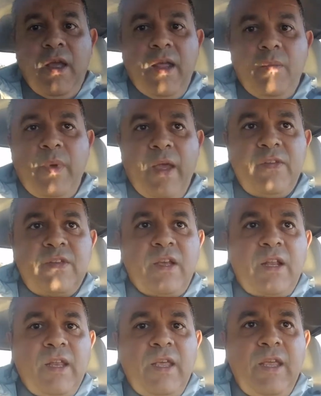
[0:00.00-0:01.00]
and
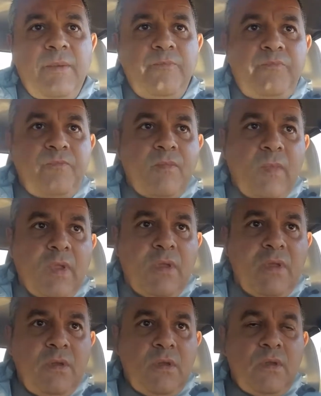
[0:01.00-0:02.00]
basically
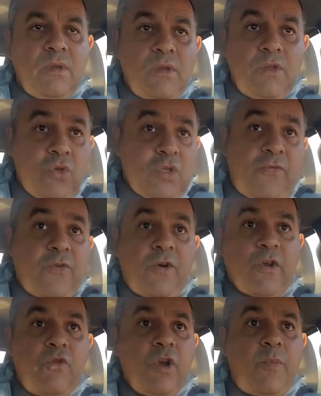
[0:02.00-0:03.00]
use it for
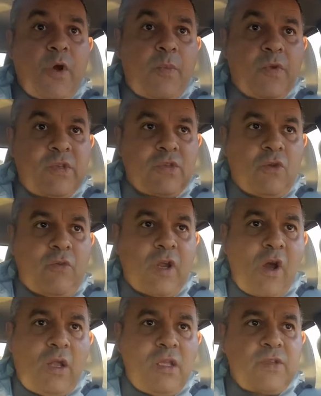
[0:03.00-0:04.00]
recruiting purposes. So
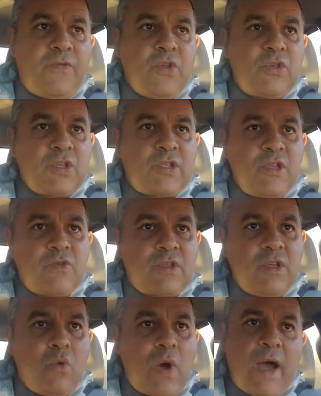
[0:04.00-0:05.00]
regardless if you're just
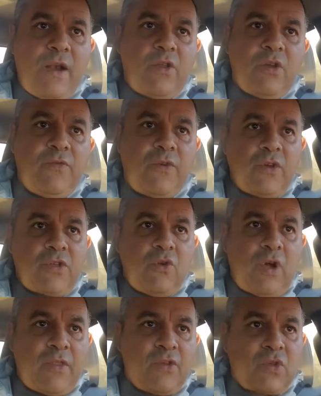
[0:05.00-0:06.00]
interested in Widener University
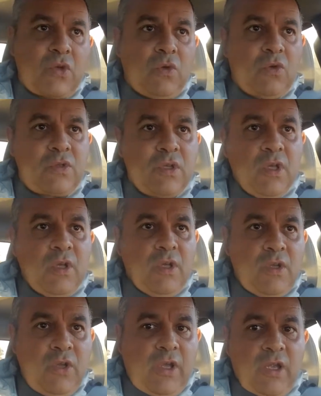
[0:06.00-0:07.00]
or other schools,
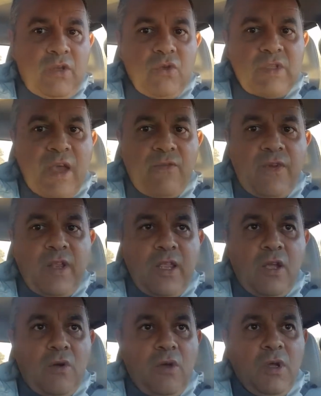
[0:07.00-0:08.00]
you can use that
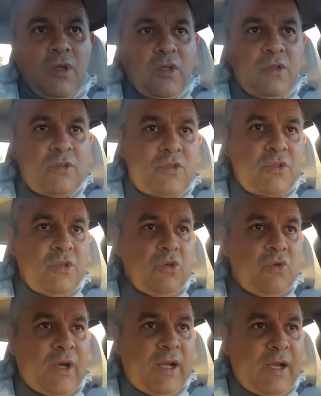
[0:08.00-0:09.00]
video
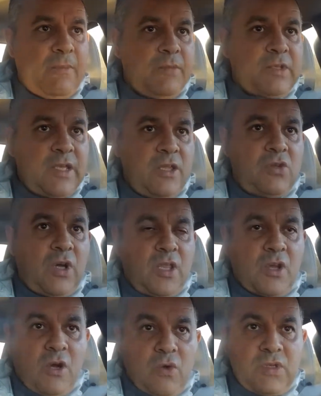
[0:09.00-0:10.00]
to send to
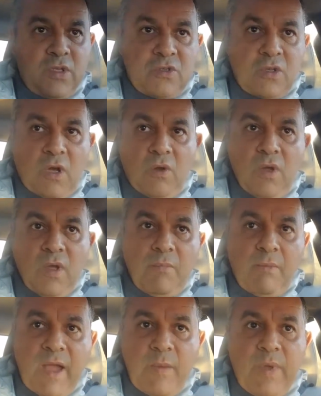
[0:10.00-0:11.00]
other coaches. So
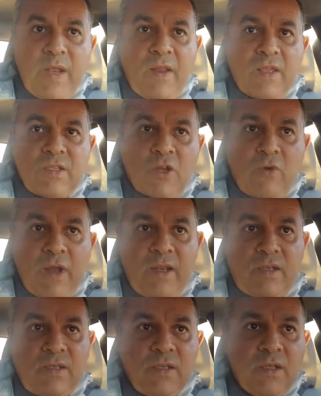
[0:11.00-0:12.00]
in my opinion, that's a
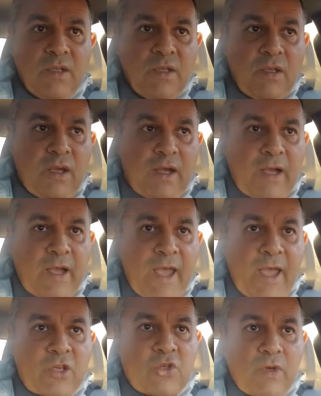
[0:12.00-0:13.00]
great
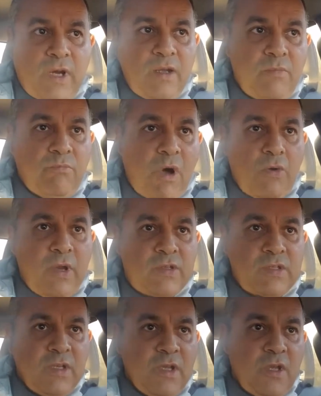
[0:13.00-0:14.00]
extra
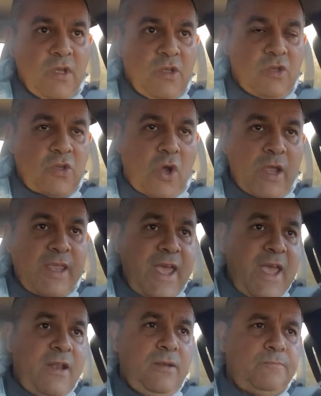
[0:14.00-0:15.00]
bonus. So
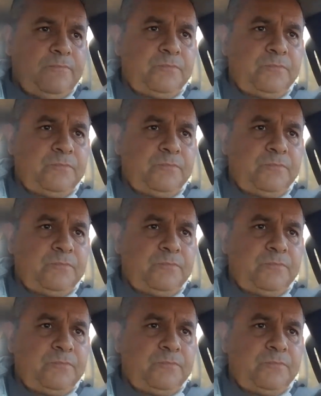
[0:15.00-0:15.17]
again,